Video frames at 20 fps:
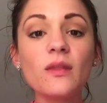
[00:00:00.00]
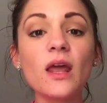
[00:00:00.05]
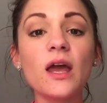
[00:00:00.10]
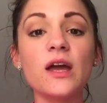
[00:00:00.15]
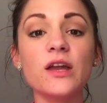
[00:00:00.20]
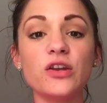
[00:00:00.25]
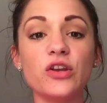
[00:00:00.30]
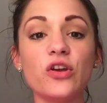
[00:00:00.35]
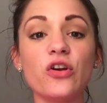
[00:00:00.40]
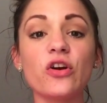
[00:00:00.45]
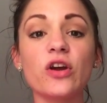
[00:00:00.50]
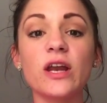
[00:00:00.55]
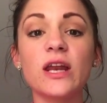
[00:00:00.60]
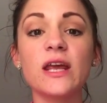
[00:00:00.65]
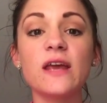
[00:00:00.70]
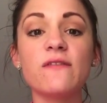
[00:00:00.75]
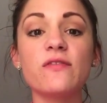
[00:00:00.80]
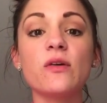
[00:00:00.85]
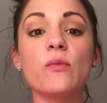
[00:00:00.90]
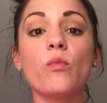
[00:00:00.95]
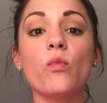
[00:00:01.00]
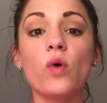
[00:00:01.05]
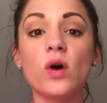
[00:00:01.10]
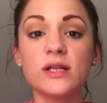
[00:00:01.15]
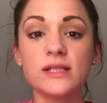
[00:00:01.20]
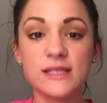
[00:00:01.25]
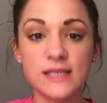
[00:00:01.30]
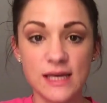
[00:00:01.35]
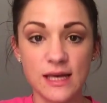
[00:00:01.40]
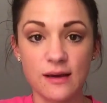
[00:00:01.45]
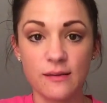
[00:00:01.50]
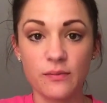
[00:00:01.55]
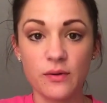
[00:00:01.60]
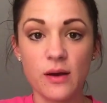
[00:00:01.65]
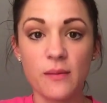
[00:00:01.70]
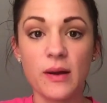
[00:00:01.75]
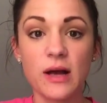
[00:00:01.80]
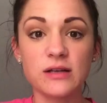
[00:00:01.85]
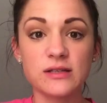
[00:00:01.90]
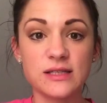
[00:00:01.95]
And you're going to give them one tip
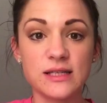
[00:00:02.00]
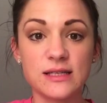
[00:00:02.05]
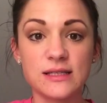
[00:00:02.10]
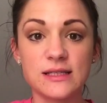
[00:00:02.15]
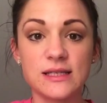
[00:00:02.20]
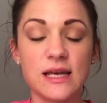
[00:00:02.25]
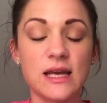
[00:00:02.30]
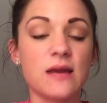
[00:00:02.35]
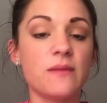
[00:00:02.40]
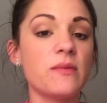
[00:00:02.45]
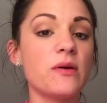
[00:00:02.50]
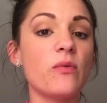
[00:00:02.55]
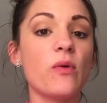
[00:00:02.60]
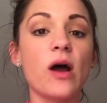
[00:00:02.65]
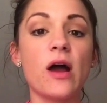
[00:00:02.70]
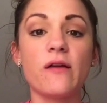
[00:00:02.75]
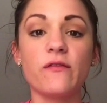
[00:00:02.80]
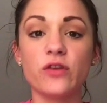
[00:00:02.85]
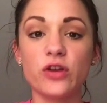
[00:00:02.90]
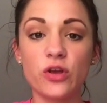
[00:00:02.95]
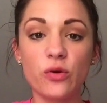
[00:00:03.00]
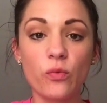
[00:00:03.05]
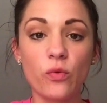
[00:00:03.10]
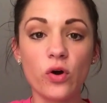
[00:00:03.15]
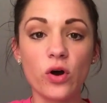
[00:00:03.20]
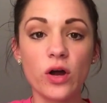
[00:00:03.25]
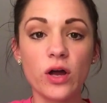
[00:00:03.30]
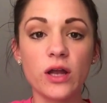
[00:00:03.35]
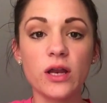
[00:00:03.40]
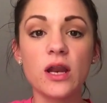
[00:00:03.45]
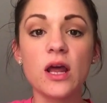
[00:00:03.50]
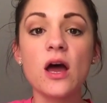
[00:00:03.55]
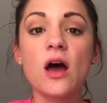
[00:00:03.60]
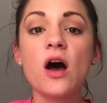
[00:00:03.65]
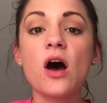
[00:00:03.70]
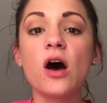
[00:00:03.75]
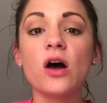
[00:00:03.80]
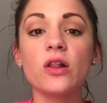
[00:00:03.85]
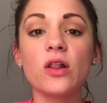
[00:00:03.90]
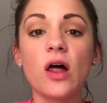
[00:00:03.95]
about Scentsy. It can be whatever you want.
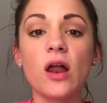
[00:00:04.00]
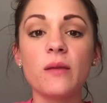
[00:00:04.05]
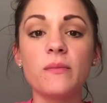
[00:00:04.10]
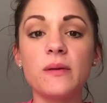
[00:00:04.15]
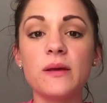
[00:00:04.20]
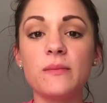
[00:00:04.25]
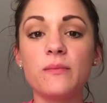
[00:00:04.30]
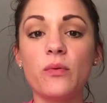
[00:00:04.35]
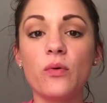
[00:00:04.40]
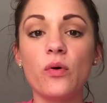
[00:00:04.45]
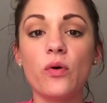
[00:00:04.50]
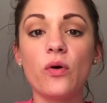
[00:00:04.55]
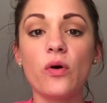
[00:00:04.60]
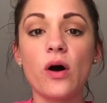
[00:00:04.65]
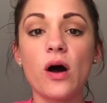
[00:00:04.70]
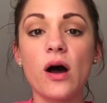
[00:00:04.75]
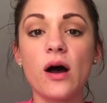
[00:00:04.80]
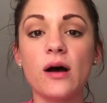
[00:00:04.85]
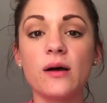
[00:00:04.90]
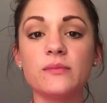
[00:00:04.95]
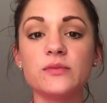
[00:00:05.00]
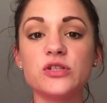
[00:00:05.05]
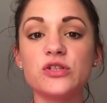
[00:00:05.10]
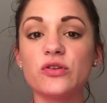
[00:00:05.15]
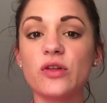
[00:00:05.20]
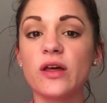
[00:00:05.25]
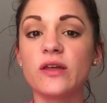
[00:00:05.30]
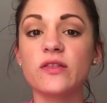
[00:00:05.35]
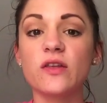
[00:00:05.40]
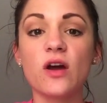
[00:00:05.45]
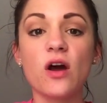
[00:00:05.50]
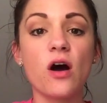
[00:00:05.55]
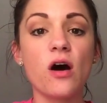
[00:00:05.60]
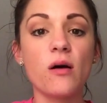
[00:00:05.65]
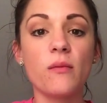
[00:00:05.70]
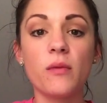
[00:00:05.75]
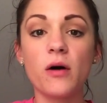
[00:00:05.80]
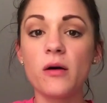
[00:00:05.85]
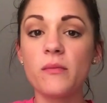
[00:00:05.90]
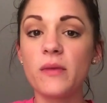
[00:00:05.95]
A lot of people do like the
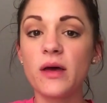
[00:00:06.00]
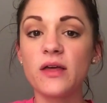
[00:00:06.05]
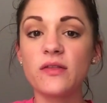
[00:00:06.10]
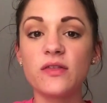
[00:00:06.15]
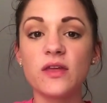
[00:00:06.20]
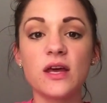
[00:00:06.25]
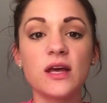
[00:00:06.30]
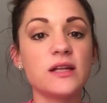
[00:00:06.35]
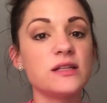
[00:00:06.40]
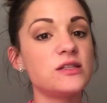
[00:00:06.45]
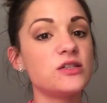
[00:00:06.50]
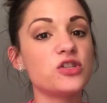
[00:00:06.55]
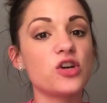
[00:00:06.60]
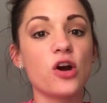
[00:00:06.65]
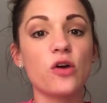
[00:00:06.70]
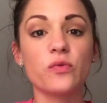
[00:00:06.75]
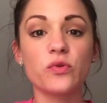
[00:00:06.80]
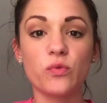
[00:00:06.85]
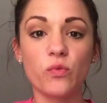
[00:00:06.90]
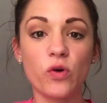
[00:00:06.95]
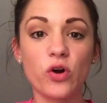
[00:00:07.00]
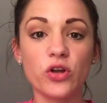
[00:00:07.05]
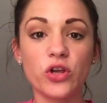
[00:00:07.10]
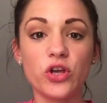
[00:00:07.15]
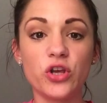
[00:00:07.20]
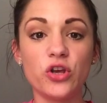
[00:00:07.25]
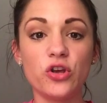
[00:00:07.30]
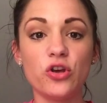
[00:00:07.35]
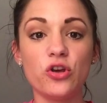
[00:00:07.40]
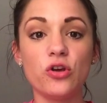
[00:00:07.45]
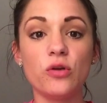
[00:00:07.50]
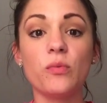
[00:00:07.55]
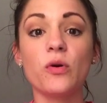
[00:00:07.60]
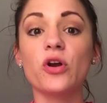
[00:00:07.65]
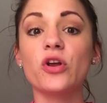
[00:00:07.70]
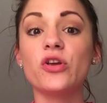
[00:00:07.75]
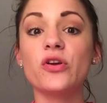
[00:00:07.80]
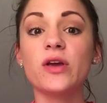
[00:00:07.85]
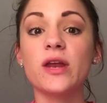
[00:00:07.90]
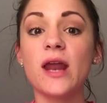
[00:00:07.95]
cotton ball method, start with 1 cube, or
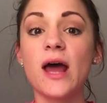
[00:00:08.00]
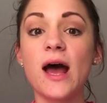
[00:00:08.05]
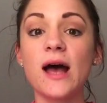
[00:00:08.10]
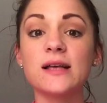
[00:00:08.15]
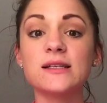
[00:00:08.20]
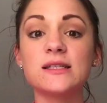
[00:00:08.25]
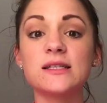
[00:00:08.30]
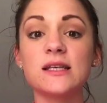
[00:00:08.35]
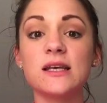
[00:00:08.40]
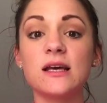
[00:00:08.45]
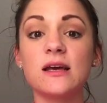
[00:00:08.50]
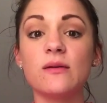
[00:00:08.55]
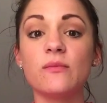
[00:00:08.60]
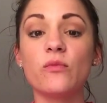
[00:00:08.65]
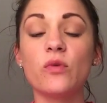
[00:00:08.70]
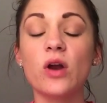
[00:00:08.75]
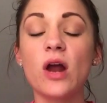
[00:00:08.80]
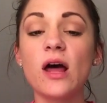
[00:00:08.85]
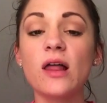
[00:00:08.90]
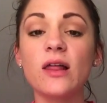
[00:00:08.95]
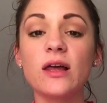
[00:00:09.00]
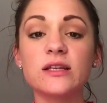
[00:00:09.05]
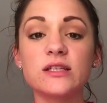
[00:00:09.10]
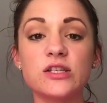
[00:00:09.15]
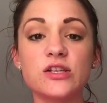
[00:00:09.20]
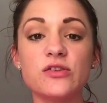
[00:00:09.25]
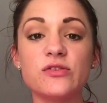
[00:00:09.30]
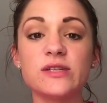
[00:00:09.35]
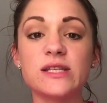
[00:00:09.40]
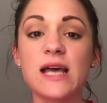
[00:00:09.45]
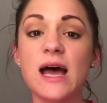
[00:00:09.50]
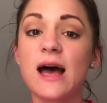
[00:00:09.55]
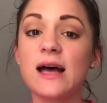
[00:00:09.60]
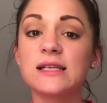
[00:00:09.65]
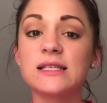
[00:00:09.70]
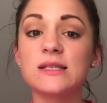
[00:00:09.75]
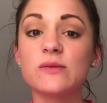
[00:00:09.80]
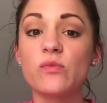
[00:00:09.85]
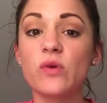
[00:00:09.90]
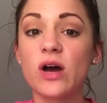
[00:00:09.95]
you can ask them, what I like to do is to
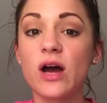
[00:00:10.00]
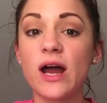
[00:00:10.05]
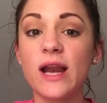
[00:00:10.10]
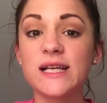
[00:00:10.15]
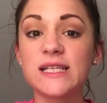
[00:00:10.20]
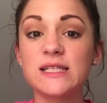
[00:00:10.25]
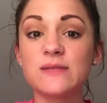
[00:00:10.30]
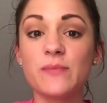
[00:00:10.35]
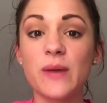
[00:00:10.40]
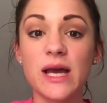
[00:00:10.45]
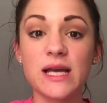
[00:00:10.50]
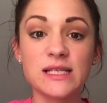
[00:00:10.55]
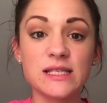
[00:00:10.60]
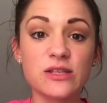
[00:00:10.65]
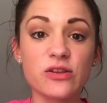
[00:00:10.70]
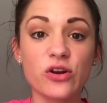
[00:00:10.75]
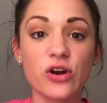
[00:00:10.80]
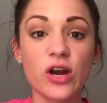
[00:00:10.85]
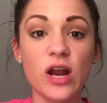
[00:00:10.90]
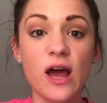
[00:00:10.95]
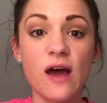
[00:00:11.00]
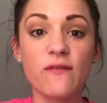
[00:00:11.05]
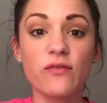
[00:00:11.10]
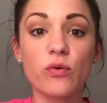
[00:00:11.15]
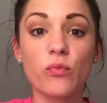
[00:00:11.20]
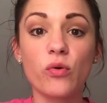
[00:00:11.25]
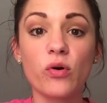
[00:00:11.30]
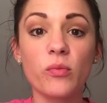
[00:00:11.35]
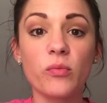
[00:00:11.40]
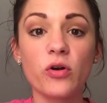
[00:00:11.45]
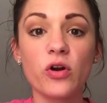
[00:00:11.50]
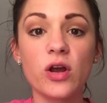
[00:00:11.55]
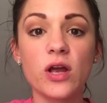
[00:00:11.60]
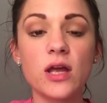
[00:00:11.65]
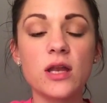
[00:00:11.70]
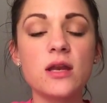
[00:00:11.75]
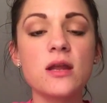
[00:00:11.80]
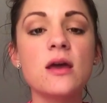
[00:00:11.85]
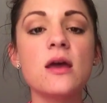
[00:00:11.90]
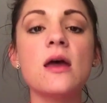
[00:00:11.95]
ask them what kind of space they're going to have the warmer
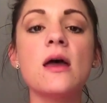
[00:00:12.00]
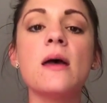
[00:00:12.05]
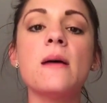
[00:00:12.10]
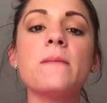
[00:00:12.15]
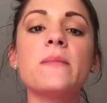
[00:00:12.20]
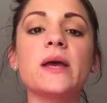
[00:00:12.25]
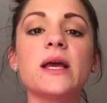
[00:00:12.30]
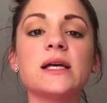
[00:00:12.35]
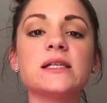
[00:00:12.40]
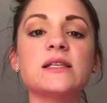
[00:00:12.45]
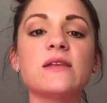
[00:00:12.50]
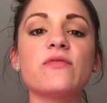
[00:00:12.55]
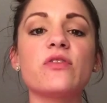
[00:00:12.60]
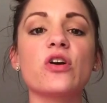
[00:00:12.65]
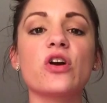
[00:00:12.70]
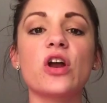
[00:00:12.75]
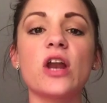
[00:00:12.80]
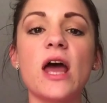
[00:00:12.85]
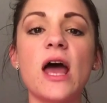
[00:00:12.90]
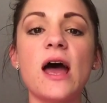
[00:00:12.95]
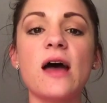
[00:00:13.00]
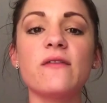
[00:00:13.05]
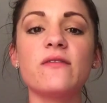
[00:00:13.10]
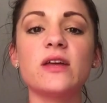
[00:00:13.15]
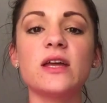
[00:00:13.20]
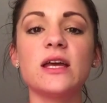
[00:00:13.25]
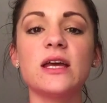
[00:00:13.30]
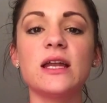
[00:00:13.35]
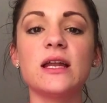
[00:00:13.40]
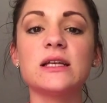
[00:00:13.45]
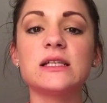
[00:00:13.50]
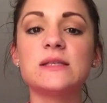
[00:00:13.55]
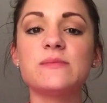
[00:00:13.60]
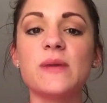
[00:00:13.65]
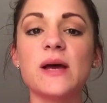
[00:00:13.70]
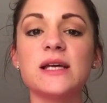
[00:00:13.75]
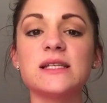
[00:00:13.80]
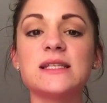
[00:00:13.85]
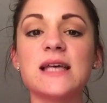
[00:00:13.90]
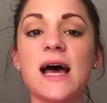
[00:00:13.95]
in, because if they're going to have it in a
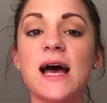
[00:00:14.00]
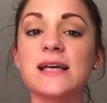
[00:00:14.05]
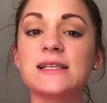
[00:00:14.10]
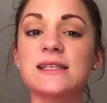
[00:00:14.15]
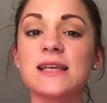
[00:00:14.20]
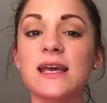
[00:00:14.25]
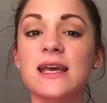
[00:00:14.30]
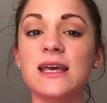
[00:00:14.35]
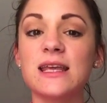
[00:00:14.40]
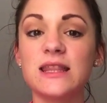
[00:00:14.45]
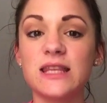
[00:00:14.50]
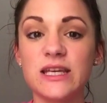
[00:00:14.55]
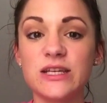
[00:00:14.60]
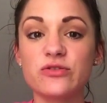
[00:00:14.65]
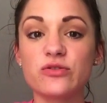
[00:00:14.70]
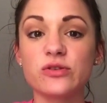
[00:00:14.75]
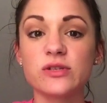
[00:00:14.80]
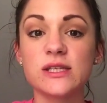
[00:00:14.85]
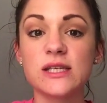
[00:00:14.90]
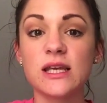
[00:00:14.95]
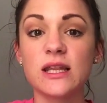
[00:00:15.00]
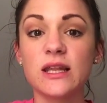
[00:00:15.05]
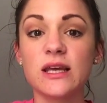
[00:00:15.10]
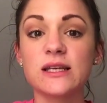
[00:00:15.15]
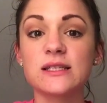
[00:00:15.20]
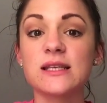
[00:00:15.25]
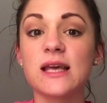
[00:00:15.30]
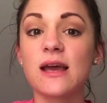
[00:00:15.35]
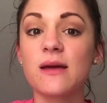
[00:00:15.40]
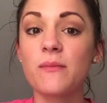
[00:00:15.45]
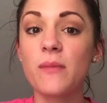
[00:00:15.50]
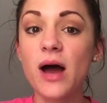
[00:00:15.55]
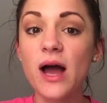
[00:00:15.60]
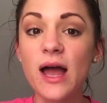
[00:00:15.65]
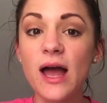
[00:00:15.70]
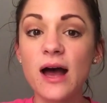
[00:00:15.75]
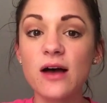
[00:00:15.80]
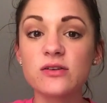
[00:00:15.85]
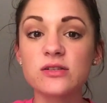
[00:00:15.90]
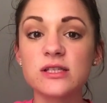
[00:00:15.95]
space that has like cathedral ceilings like my
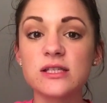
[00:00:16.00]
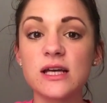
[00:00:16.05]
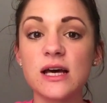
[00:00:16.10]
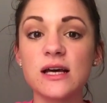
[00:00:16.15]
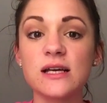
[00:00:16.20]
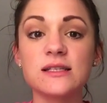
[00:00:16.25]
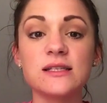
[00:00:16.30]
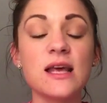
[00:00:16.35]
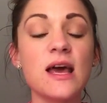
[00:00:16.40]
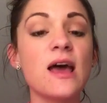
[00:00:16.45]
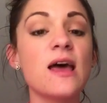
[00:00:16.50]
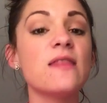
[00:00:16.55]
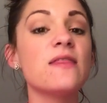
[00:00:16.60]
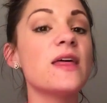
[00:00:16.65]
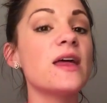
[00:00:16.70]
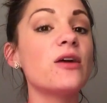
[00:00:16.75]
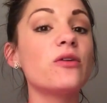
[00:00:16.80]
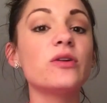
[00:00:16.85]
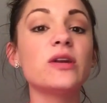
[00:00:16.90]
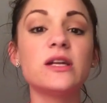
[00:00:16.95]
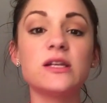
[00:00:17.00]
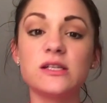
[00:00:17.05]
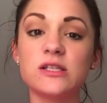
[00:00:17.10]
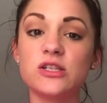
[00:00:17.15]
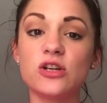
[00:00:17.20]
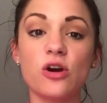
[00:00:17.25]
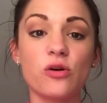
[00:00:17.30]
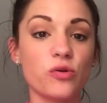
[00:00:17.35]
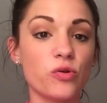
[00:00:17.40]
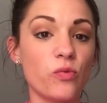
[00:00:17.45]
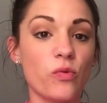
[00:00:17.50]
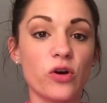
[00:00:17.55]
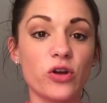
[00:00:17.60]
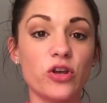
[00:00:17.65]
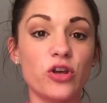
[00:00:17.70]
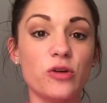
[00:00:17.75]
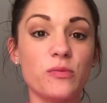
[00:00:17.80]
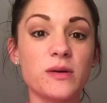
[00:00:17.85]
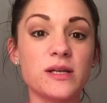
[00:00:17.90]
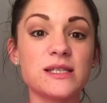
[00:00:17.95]
house does, they don't need to start with 1
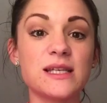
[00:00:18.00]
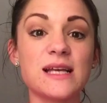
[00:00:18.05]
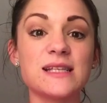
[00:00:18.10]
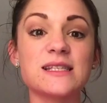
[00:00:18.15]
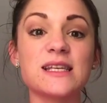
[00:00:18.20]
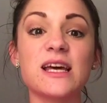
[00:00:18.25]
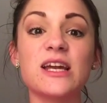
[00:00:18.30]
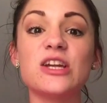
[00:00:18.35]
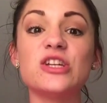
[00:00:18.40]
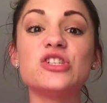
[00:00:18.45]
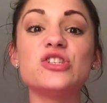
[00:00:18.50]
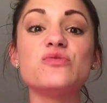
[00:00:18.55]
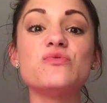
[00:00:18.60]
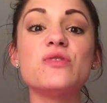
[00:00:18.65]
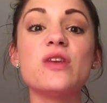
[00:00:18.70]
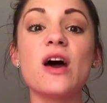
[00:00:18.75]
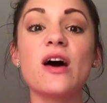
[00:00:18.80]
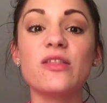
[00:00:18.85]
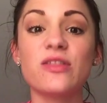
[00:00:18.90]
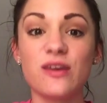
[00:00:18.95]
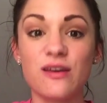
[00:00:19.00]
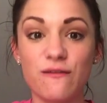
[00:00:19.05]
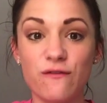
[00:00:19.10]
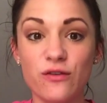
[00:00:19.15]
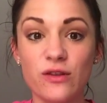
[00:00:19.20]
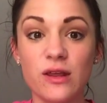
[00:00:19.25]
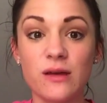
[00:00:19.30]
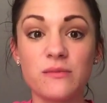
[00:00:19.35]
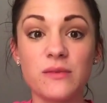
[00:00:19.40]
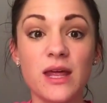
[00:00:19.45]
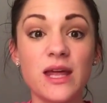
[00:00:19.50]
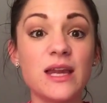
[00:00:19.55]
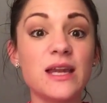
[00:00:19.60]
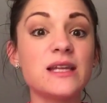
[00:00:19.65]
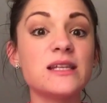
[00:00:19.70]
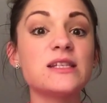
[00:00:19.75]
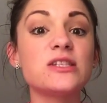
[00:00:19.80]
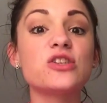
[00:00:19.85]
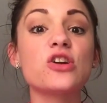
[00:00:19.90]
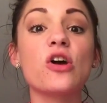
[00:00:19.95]
cube because that's going to do nothing for them. They
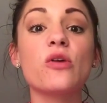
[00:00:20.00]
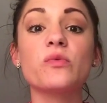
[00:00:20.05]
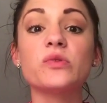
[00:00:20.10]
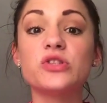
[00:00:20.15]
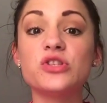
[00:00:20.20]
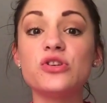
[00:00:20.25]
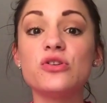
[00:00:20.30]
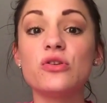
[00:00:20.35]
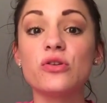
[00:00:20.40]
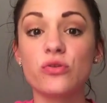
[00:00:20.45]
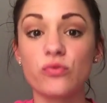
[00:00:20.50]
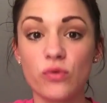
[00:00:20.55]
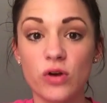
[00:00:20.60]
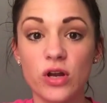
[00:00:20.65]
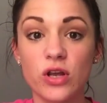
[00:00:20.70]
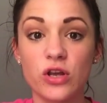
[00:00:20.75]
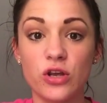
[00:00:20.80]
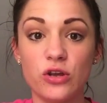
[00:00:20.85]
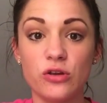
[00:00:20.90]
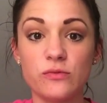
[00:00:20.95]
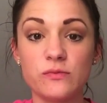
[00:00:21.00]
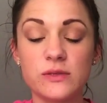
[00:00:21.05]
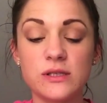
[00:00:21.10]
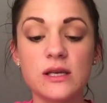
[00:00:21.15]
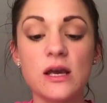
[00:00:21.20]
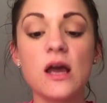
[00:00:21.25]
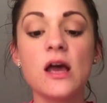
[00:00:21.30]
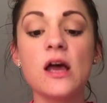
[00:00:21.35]
need to start with 2 to 3 cubes.